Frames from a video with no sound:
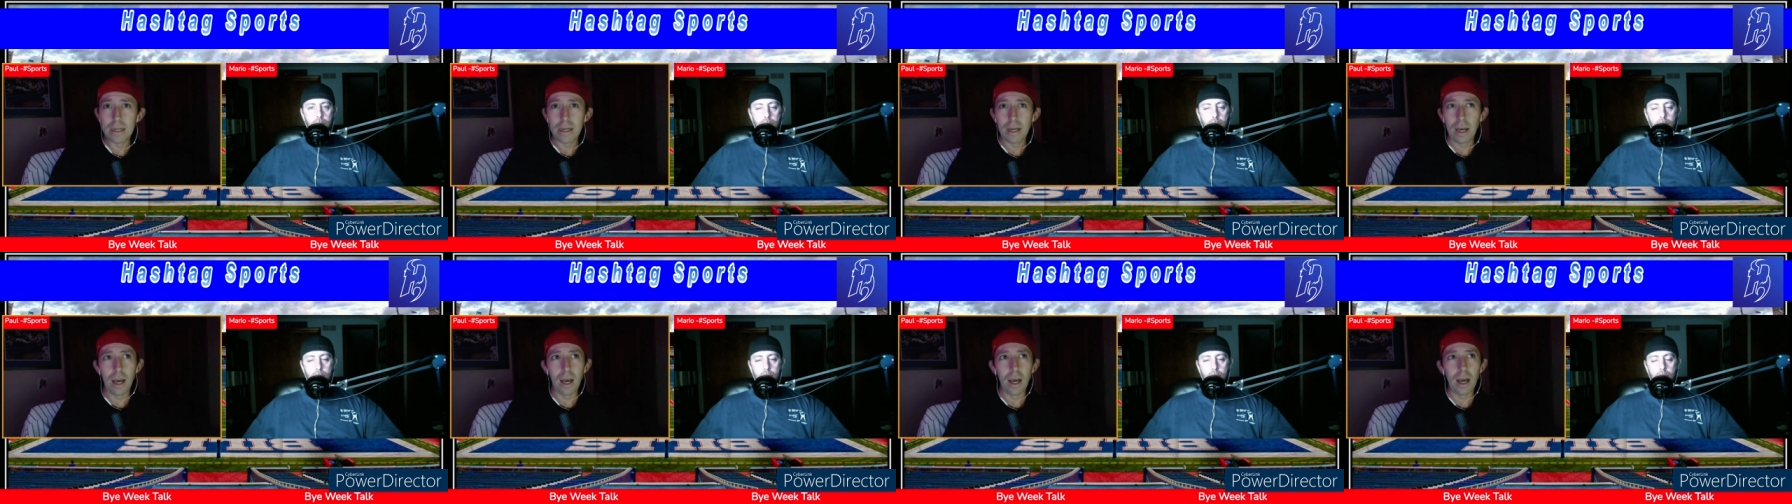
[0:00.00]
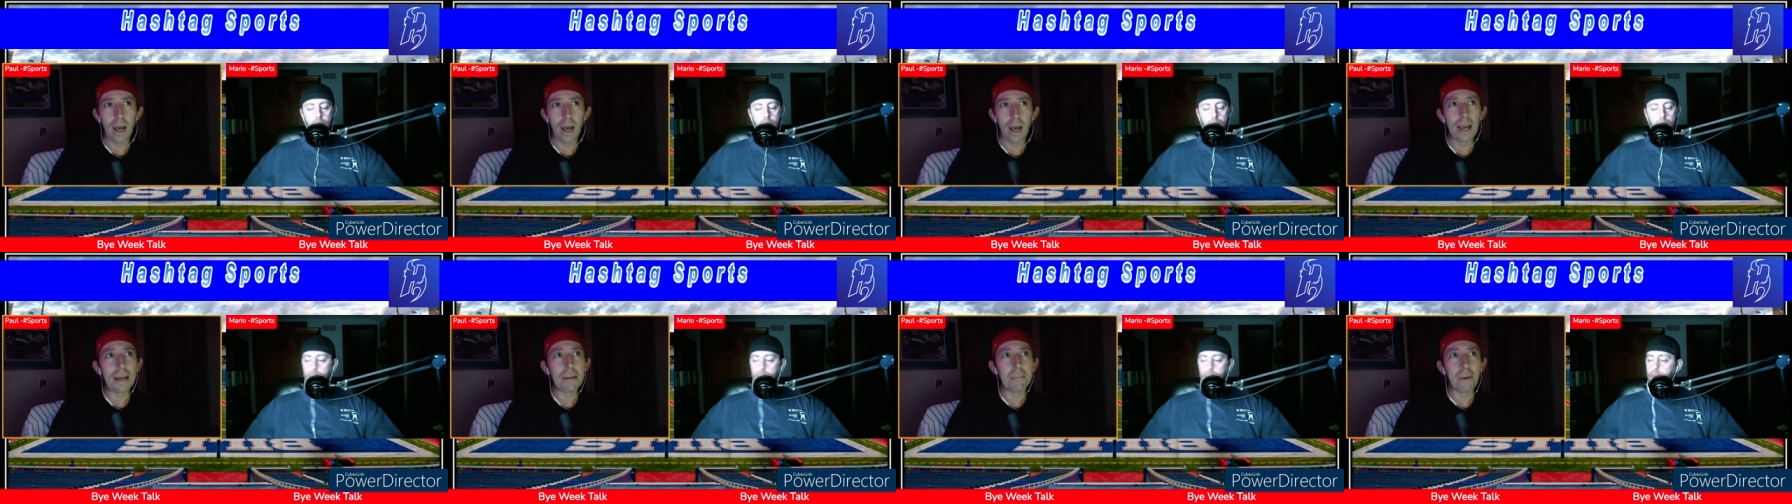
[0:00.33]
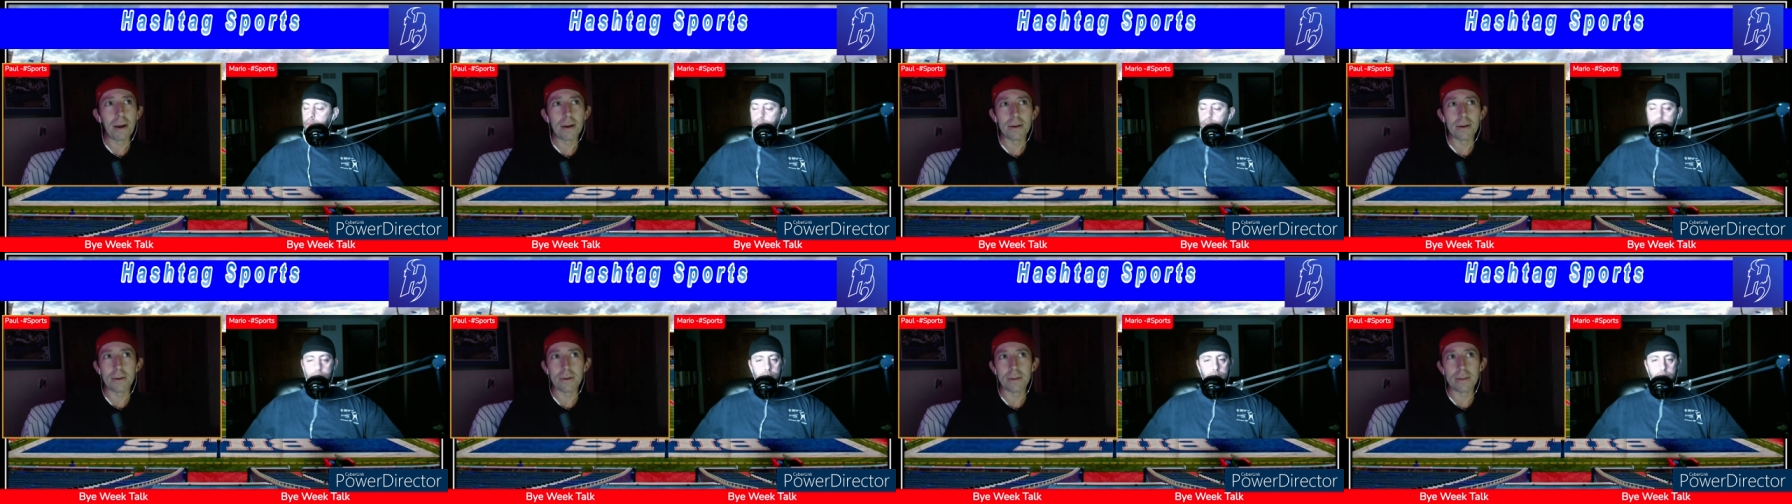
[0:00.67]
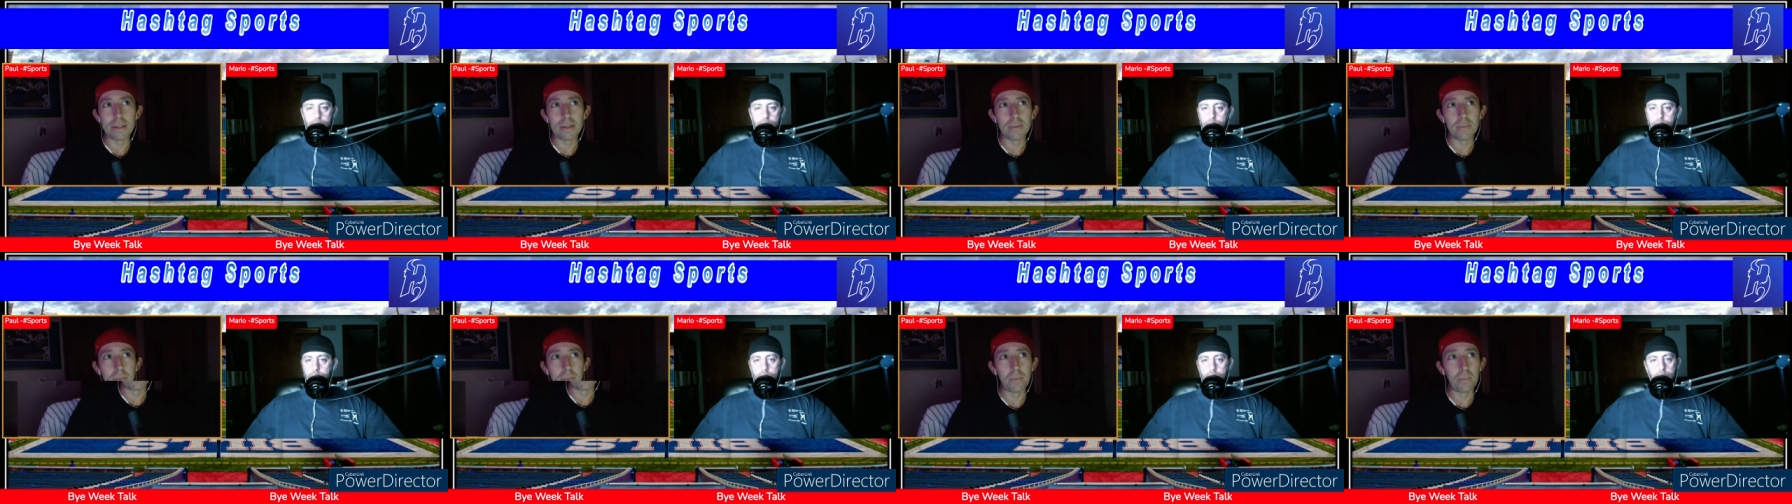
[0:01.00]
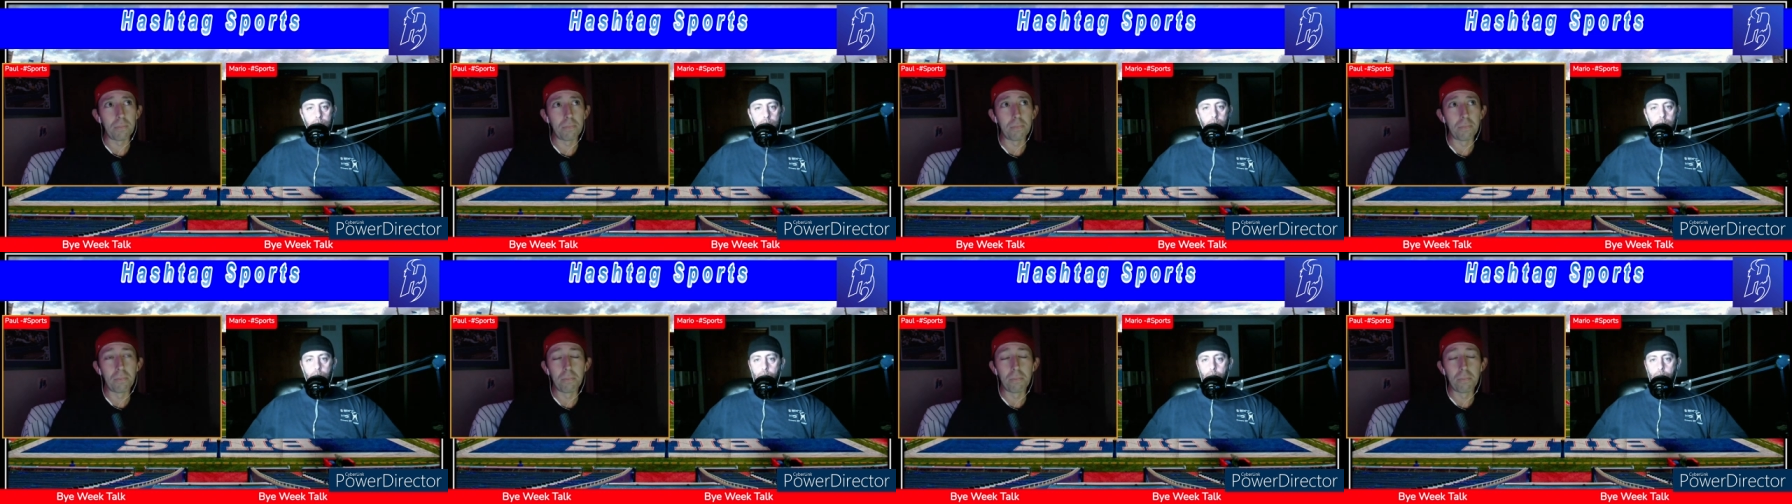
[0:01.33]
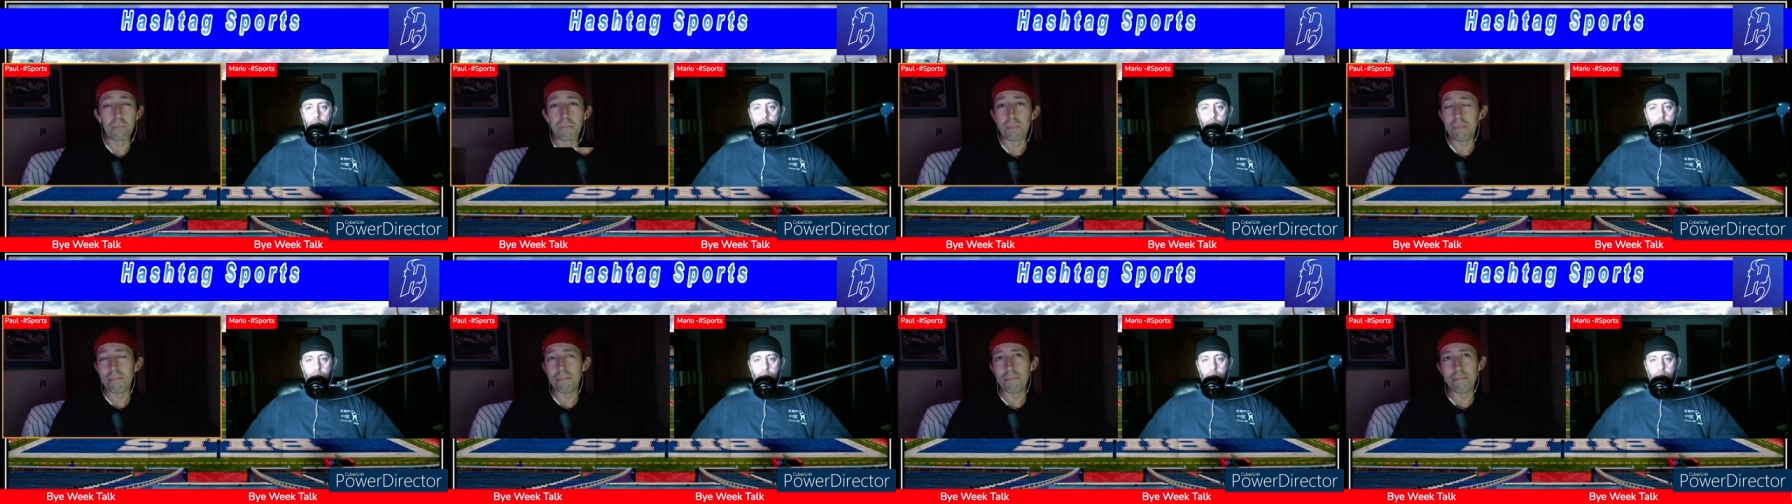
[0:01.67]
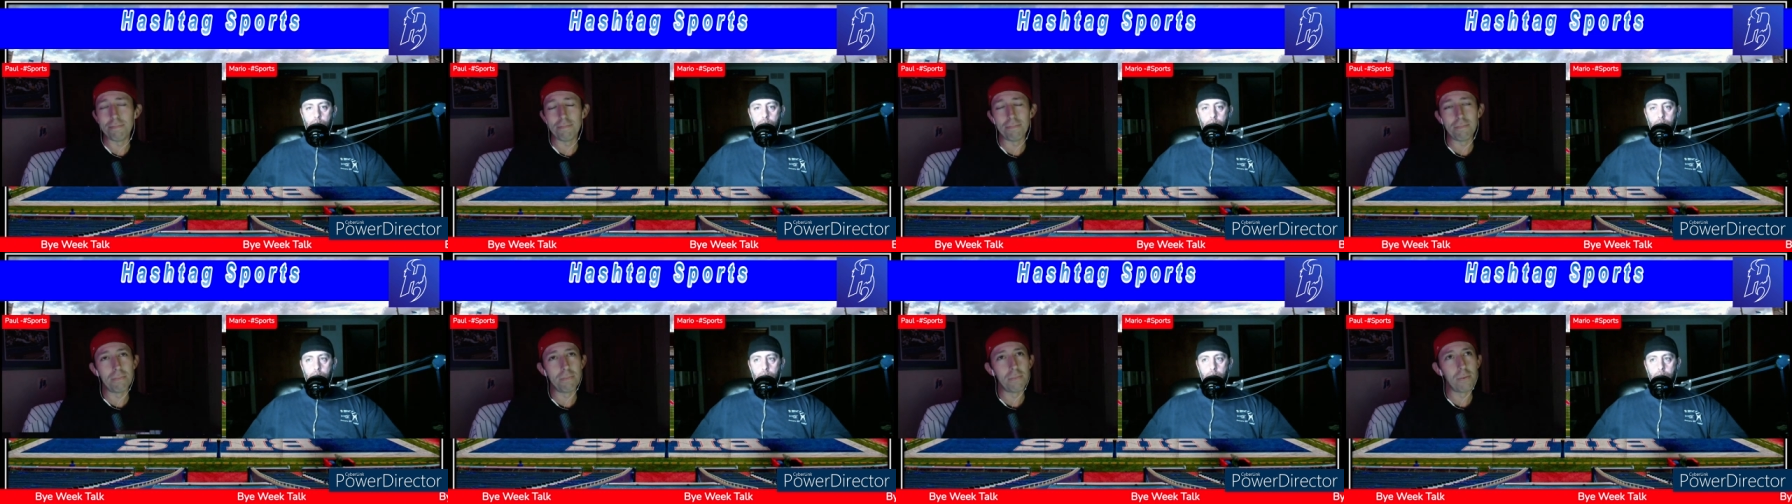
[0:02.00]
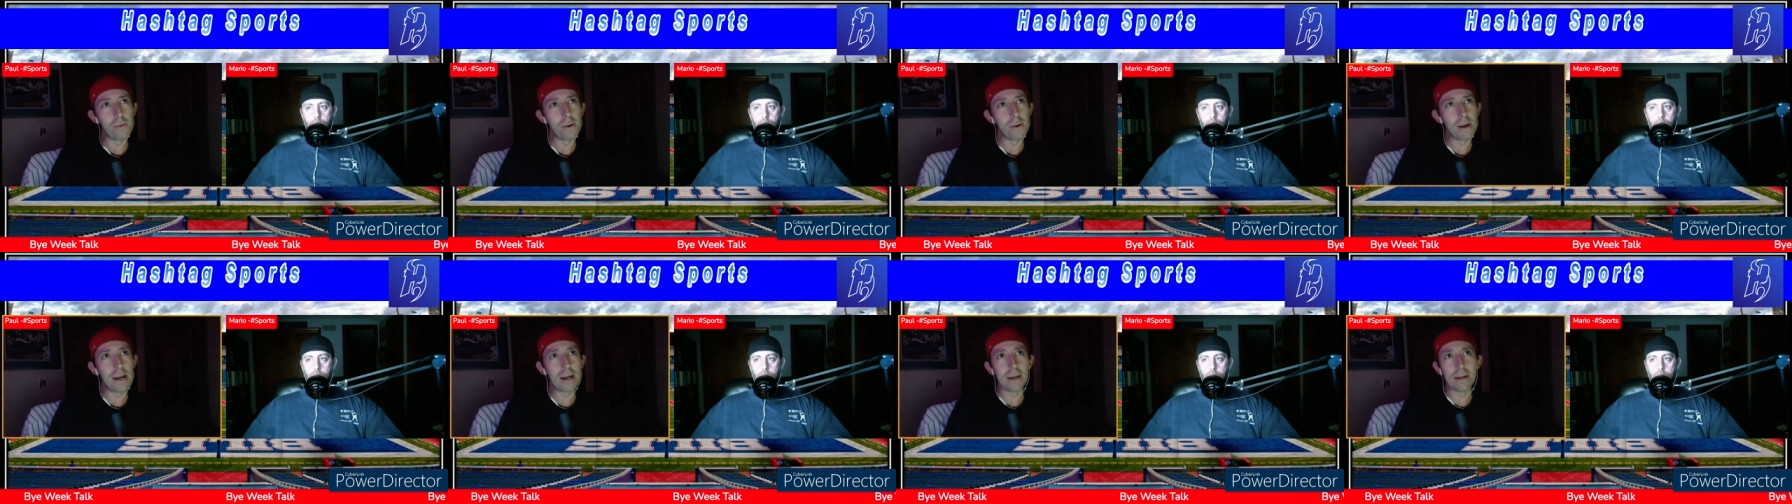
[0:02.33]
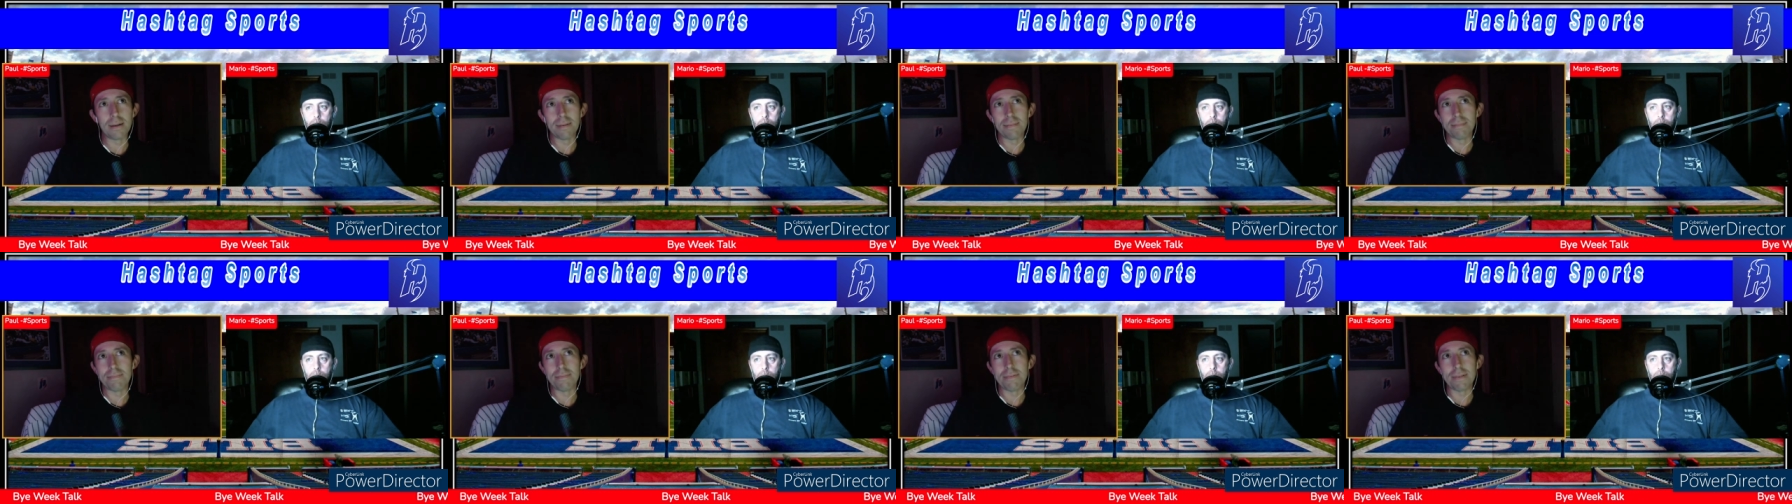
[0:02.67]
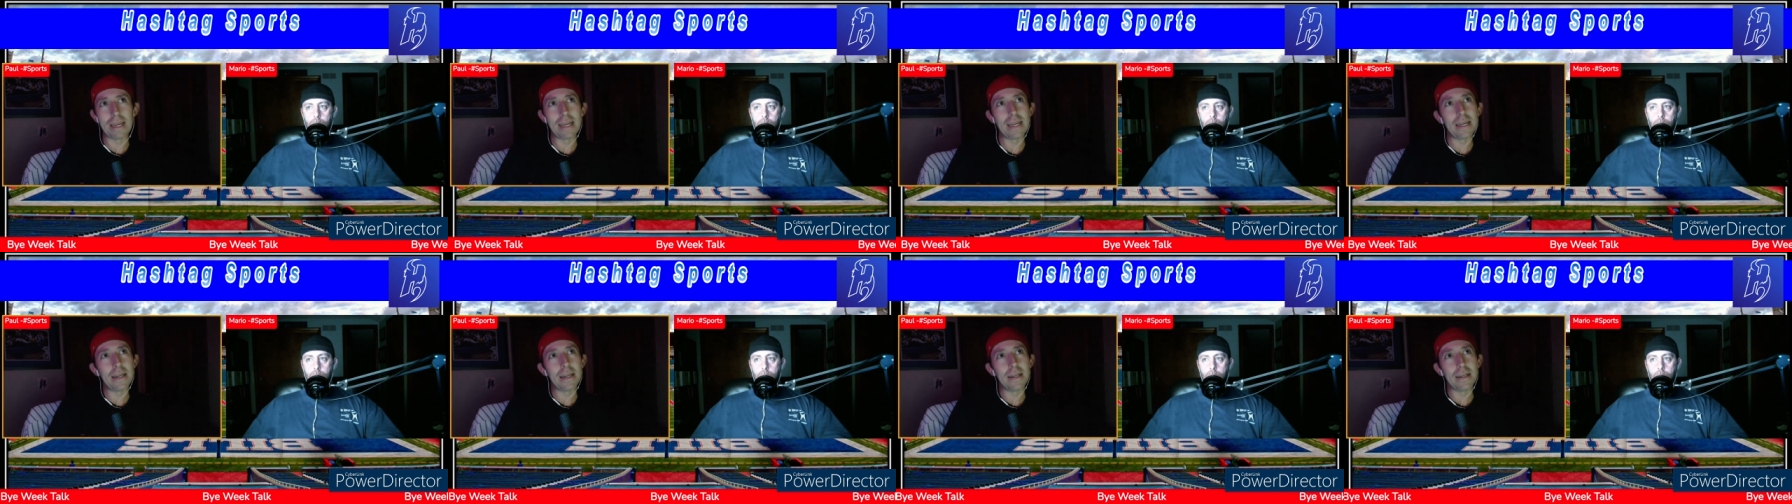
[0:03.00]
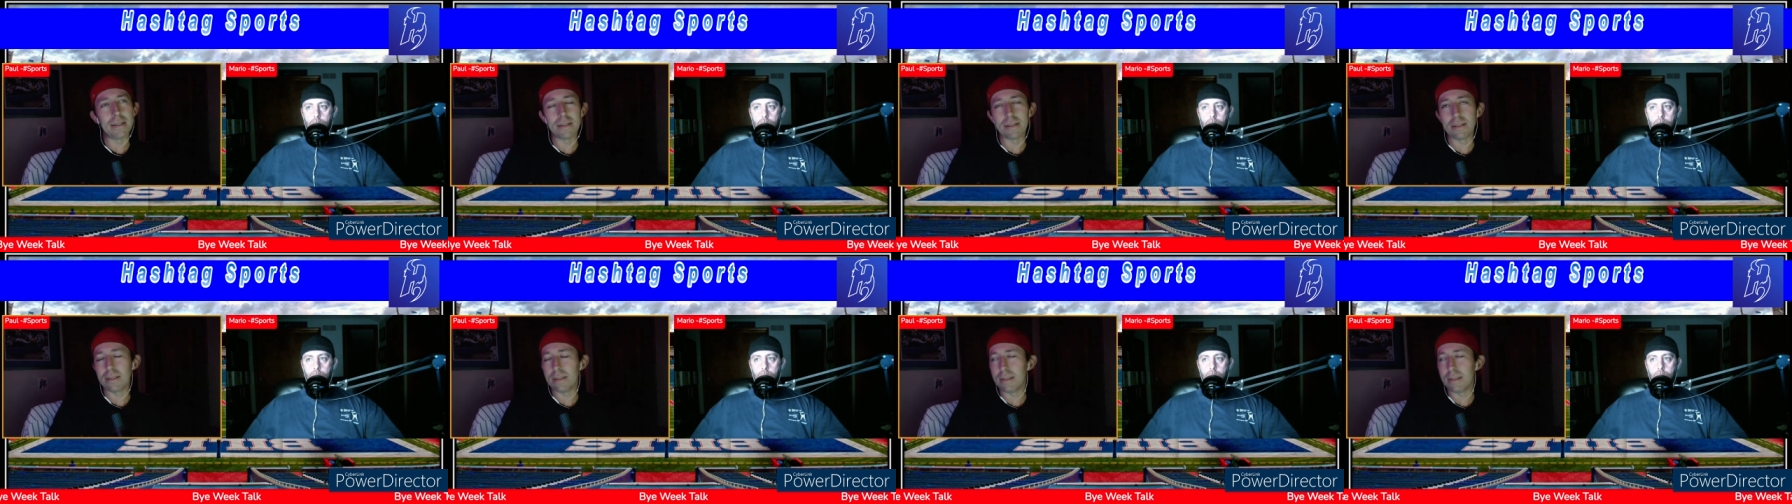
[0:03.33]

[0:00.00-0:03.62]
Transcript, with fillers: Uh, Ike Boettger, re, he